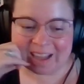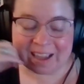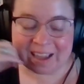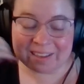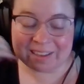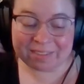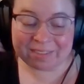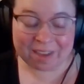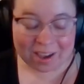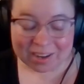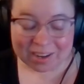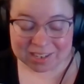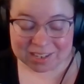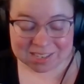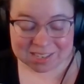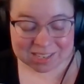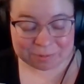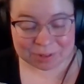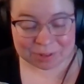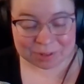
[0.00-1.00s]
I
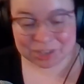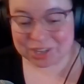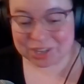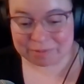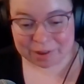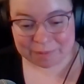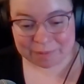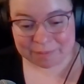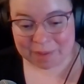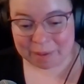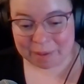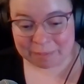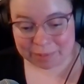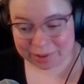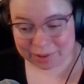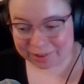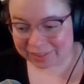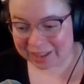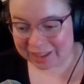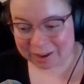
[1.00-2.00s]
honestly wish I
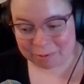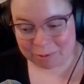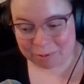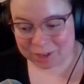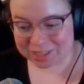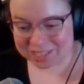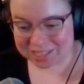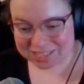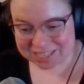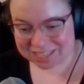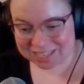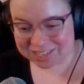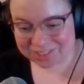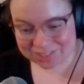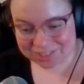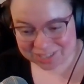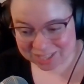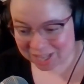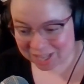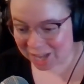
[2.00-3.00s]
remembered like what the
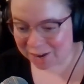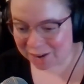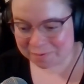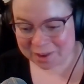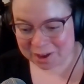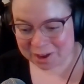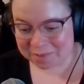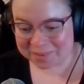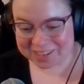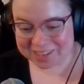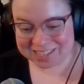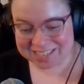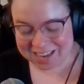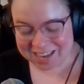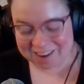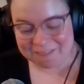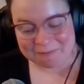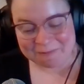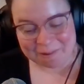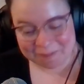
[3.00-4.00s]
teachers thought about it because
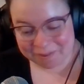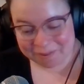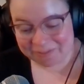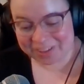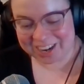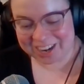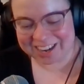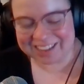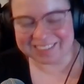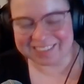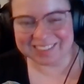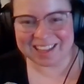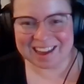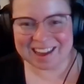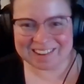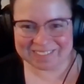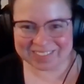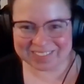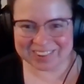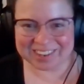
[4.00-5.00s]
I remember putting a
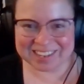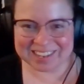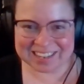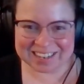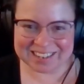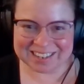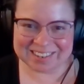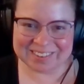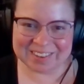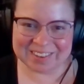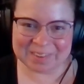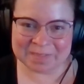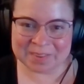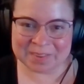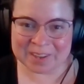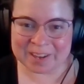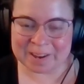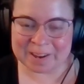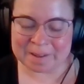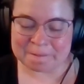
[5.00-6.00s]
lot of work into it,
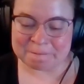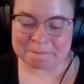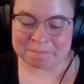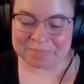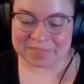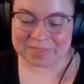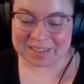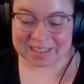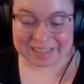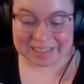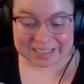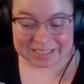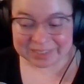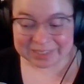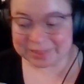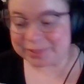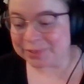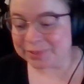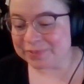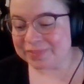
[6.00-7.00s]
but I
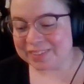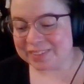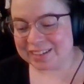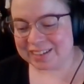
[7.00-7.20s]
don't.